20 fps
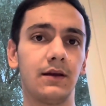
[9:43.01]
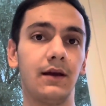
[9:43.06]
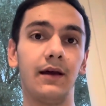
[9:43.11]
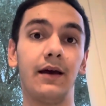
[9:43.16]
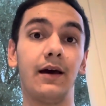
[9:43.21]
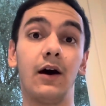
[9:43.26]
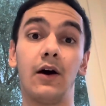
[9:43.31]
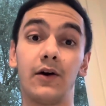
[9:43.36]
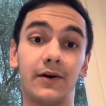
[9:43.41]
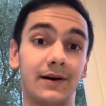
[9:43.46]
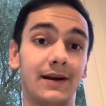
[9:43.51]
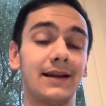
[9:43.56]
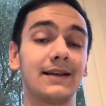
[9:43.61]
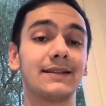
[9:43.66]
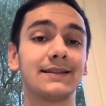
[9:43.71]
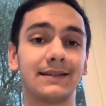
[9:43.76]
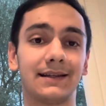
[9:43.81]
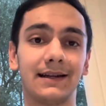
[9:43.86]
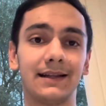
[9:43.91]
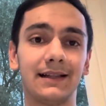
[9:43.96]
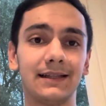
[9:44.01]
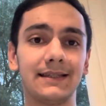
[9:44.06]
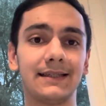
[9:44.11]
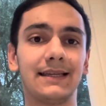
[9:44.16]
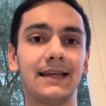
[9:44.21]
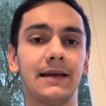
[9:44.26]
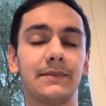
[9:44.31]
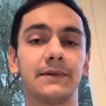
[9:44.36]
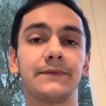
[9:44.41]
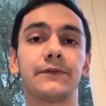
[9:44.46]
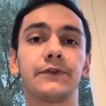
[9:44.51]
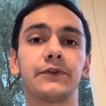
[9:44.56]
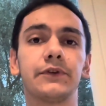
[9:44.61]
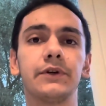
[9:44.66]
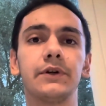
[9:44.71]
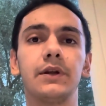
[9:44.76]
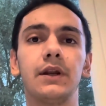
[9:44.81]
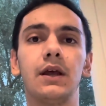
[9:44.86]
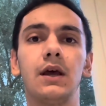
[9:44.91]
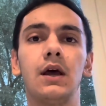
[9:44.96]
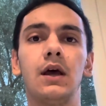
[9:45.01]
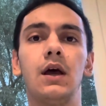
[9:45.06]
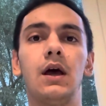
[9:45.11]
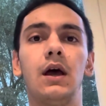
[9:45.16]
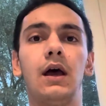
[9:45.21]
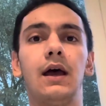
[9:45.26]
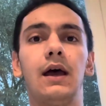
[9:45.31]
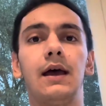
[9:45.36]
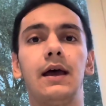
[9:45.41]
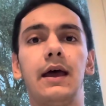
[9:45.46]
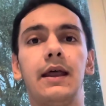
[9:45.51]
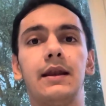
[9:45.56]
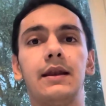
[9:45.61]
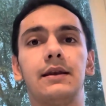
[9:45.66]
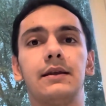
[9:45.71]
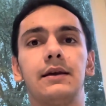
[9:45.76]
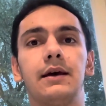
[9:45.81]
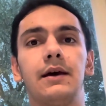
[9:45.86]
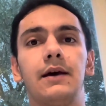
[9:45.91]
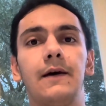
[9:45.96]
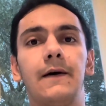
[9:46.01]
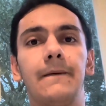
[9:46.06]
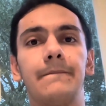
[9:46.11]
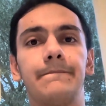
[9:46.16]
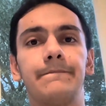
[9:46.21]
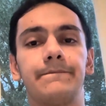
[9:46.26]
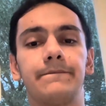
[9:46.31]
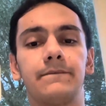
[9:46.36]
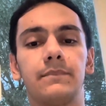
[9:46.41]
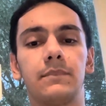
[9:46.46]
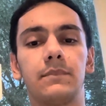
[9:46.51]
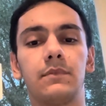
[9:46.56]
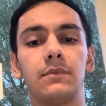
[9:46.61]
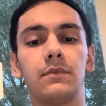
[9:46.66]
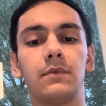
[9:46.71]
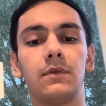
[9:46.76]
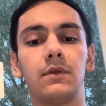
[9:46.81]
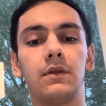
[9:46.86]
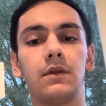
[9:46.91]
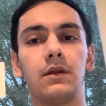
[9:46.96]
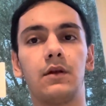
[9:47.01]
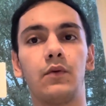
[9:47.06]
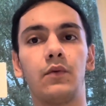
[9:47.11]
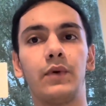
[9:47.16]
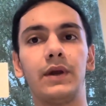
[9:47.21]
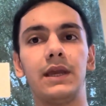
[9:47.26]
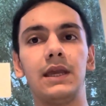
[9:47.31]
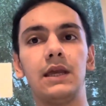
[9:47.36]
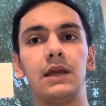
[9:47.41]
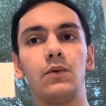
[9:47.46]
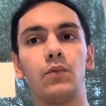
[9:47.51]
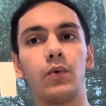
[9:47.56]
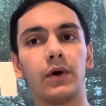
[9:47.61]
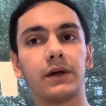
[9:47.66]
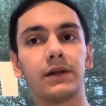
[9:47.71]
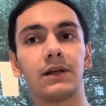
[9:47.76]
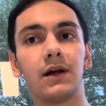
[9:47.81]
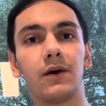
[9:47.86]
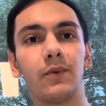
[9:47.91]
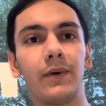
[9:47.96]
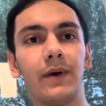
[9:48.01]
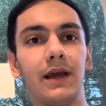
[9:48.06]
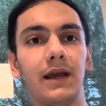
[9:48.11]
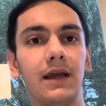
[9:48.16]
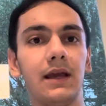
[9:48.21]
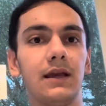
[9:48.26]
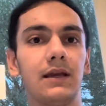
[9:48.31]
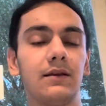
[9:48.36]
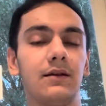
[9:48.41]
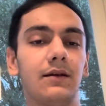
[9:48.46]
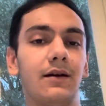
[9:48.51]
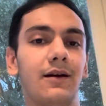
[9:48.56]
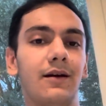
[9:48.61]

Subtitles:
RNNs and LSTMs for short, and we worked our way